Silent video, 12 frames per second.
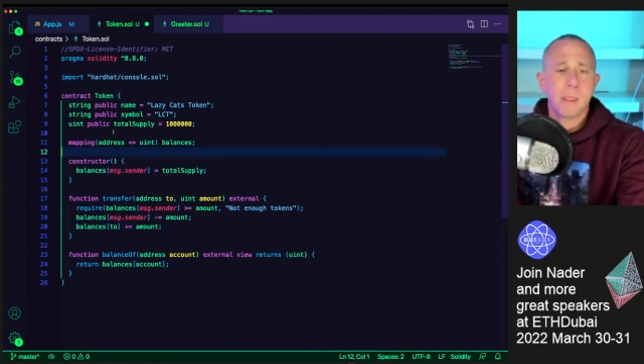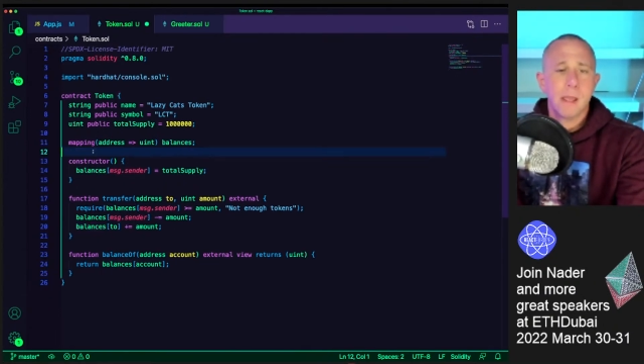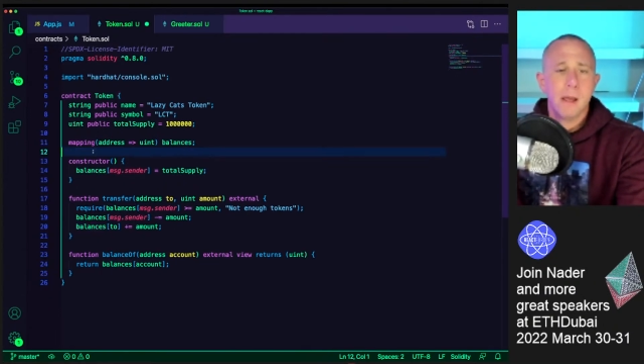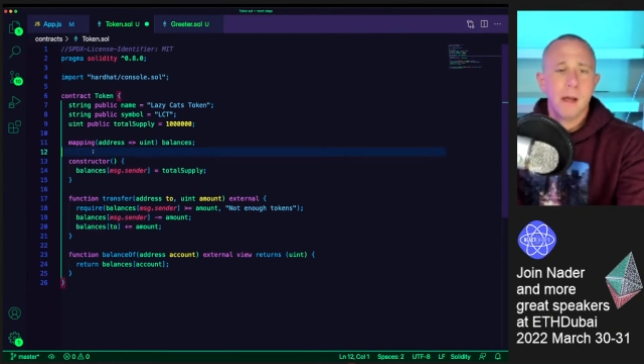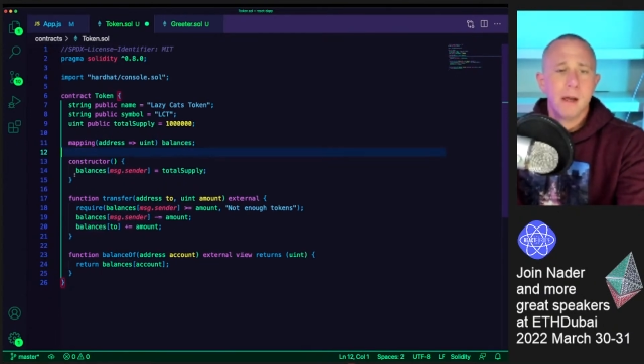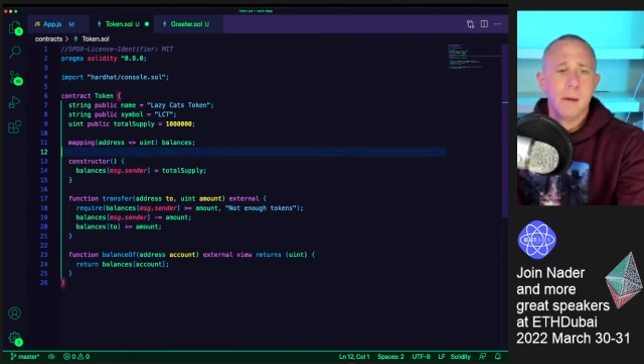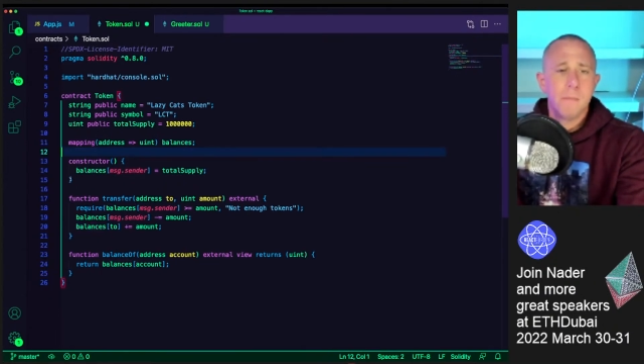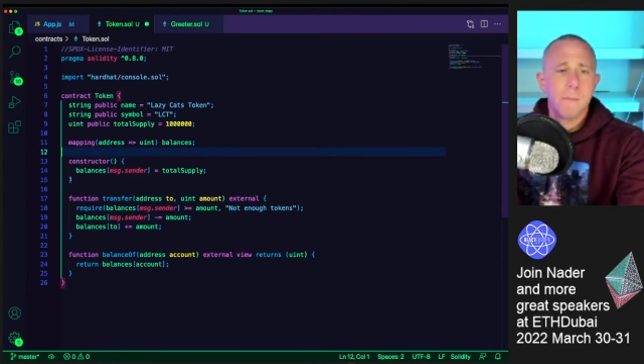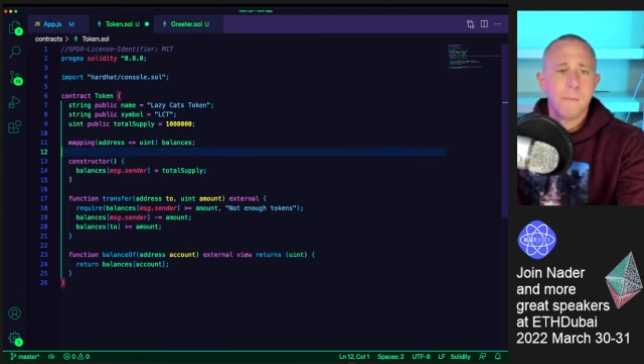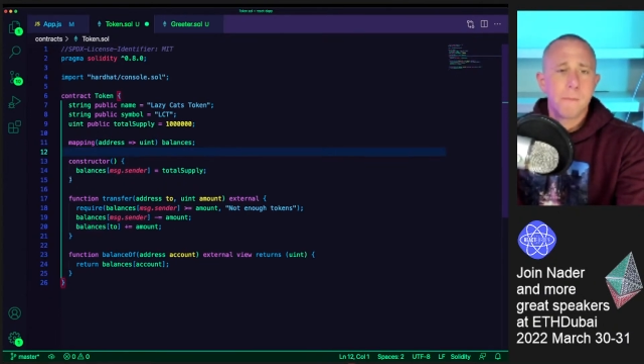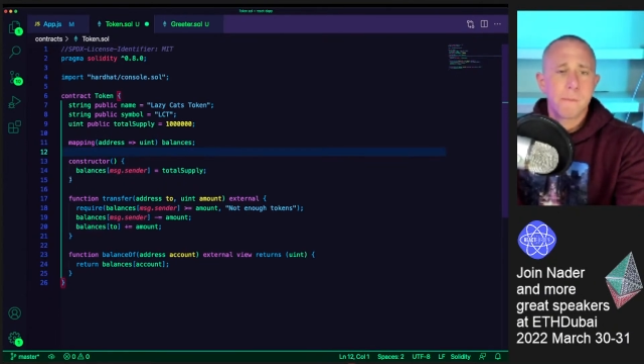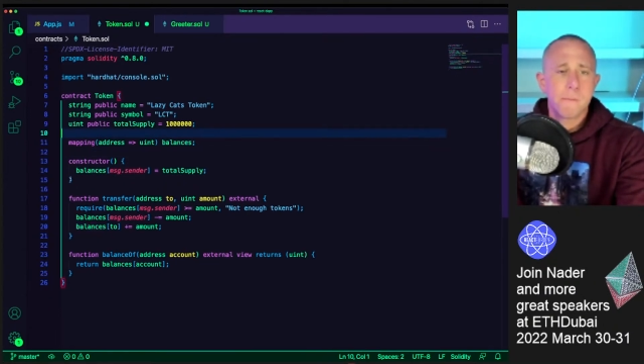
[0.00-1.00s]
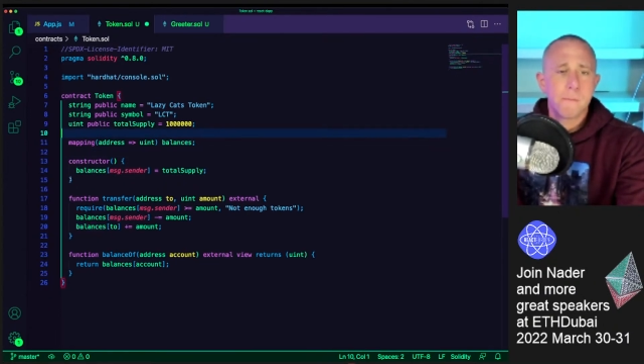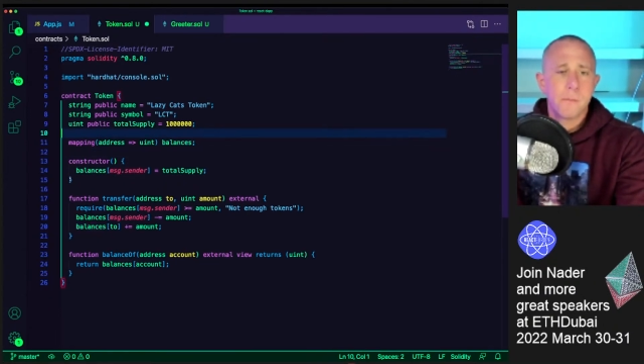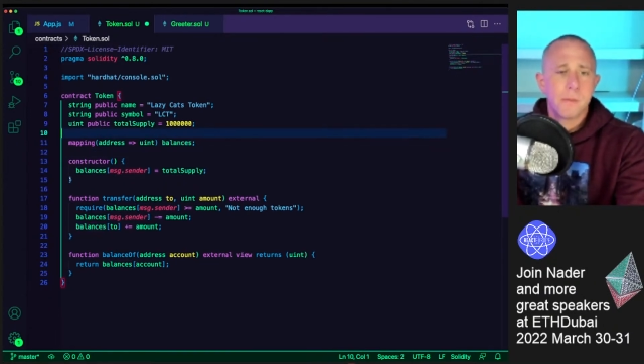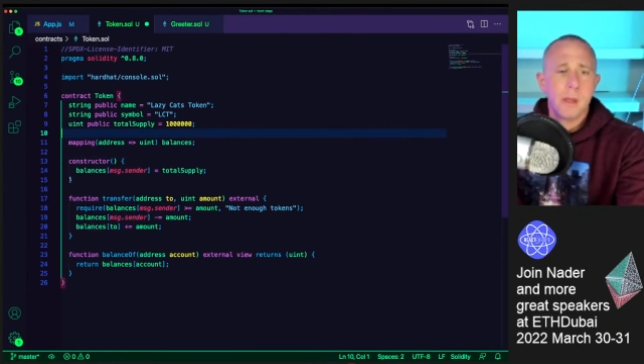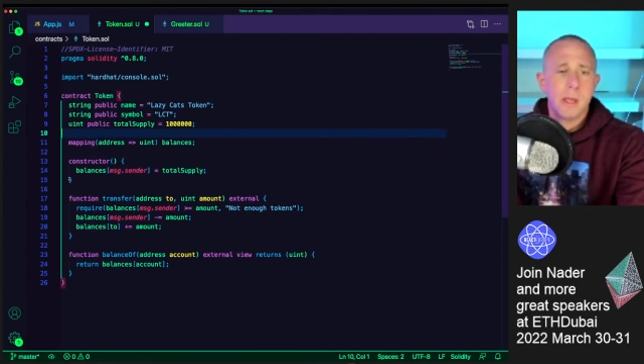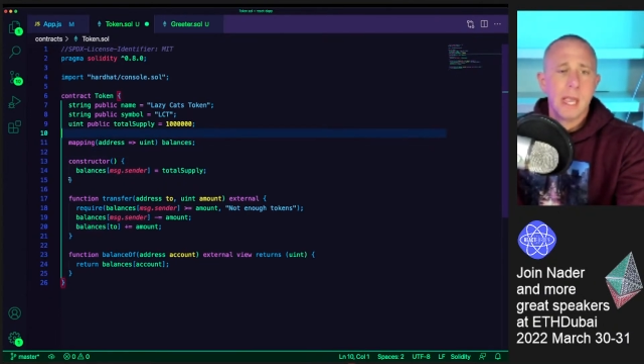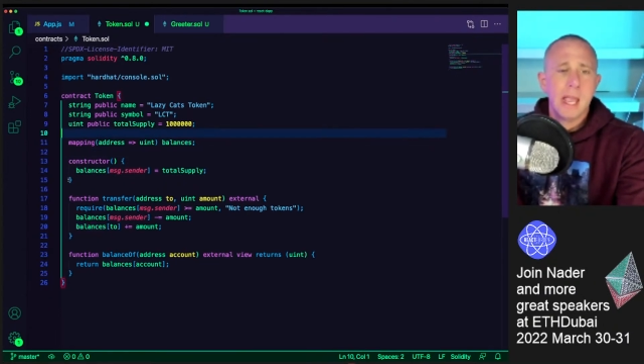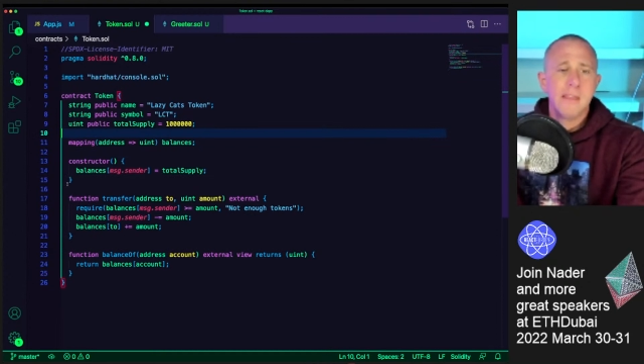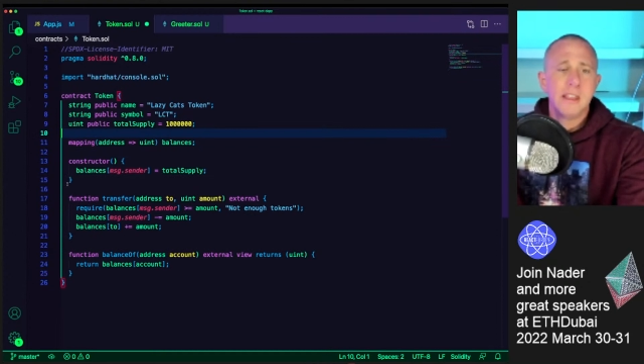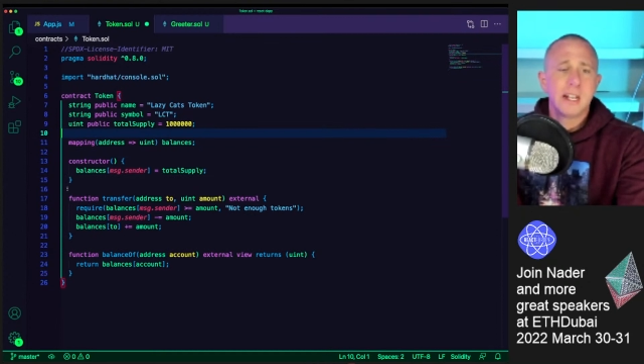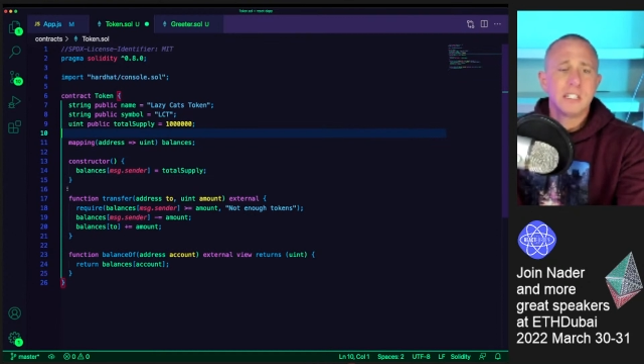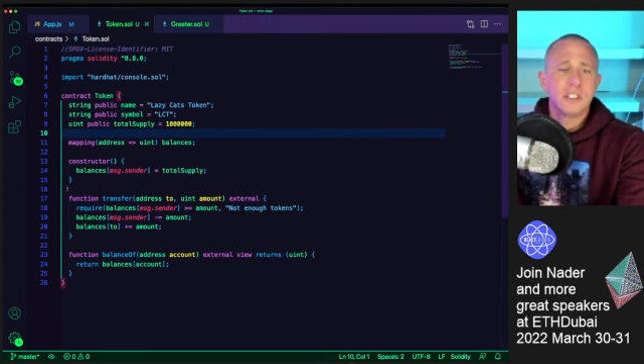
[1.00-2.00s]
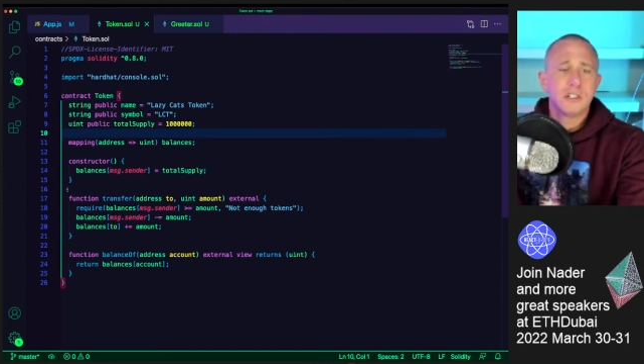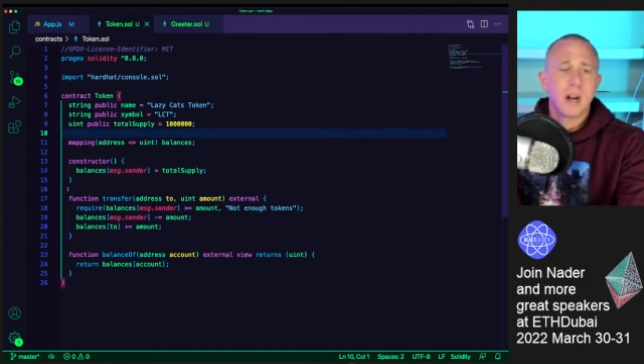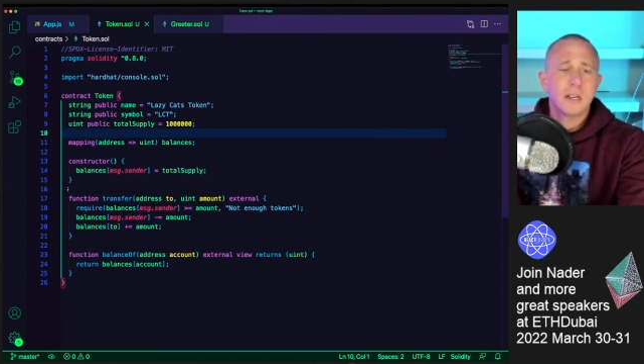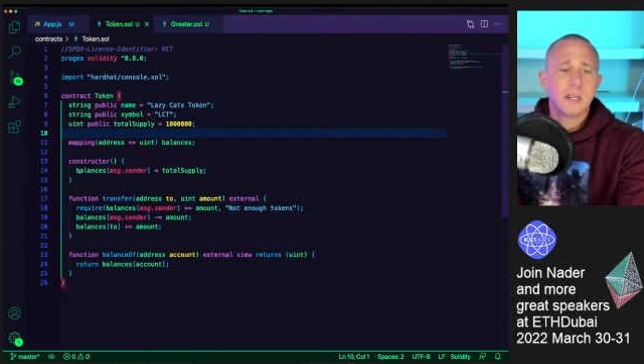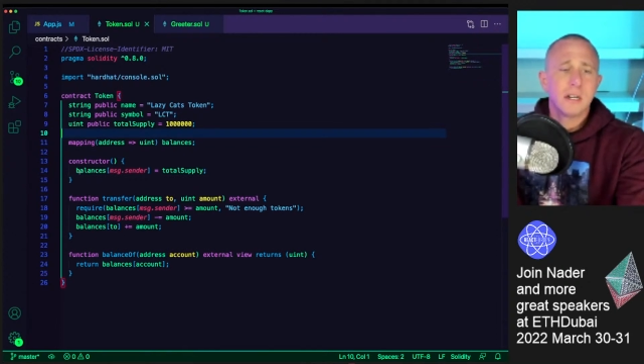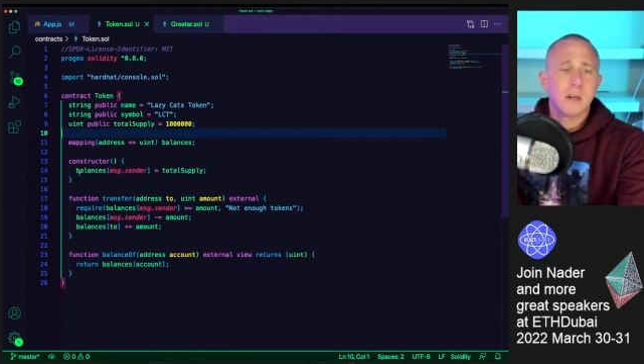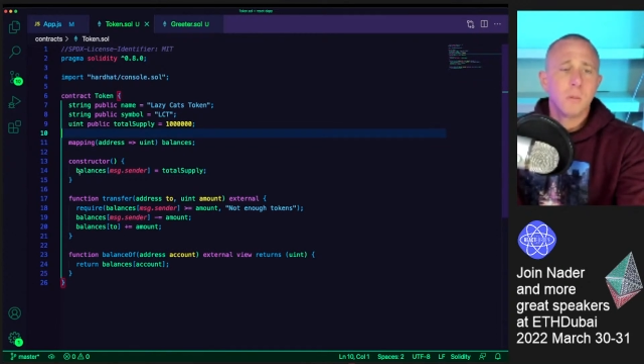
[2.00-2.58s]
In the constructor,